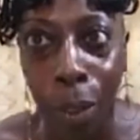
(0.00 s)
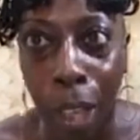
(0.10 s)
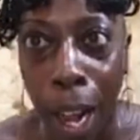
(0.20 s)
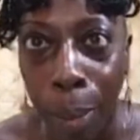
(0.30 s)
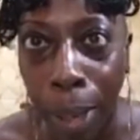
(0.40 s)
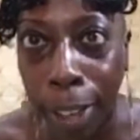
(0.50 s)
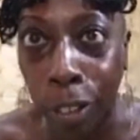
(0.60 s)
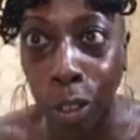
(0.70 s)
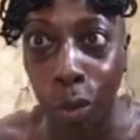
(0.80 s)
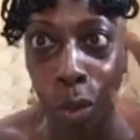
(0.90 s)
Now I'm like
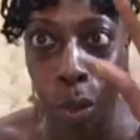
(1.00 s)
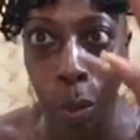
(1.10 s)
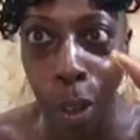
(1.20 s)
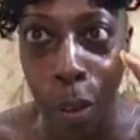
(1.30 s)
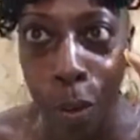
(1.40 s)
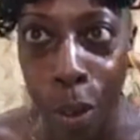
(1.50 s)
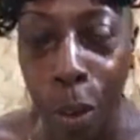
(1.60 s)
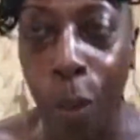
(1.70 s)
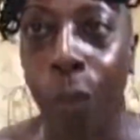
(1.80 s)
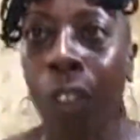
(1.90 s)
through the
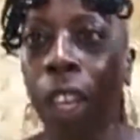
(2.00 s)
roof.